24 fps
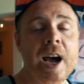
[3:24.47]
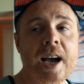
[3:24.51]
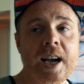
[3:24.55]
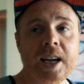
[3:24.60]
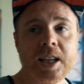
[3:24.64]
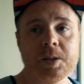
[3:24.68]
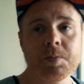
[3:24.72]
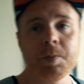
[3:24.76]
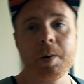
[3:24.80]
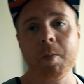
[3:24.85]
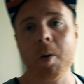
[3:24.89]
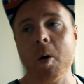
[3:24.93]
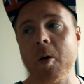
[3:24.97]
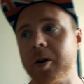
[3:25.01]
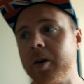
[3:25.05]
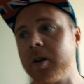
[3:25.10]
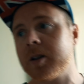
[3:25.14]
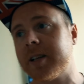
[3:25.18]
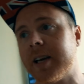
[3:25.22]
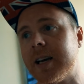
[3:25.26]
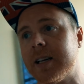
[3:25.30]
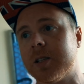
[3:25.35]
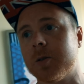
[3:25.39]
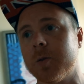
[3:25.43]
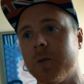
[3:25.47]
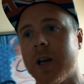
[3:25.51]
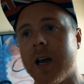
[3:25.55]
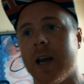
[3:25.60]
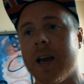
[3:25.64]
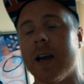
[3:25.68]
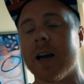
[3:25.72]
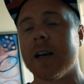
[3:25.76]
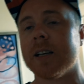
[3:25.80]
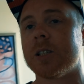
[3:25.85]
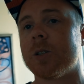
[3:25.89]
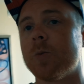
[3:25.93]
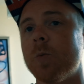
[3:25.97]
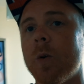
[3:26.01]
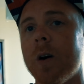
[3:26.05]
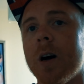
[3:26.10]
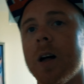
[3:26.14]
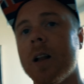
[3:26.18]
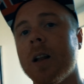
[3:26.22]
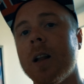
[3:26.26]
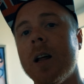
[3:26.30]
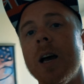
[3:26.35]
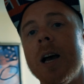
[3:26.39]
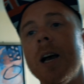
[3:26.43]
It's Memorial Day today as
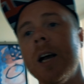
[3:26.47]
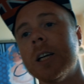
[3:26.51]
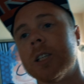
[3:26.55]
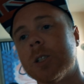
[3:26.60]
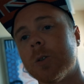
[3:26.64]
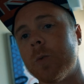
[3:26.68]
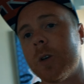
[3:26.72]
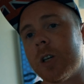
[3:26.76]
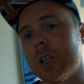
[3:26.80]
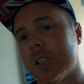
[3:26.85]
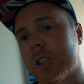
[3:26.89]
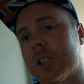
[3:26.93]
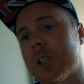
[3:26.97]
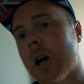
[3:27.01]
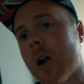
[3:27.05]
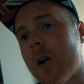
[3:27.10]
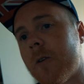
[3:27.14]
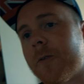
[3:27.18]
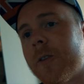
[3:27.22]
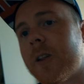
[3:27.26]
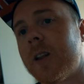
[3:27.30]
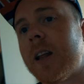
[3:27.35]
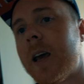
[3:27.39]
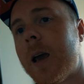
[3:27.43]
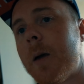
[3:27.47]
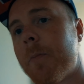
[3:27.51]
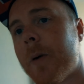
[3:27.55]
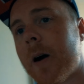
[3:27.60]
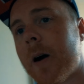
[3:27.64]
well, so we're gonna start off today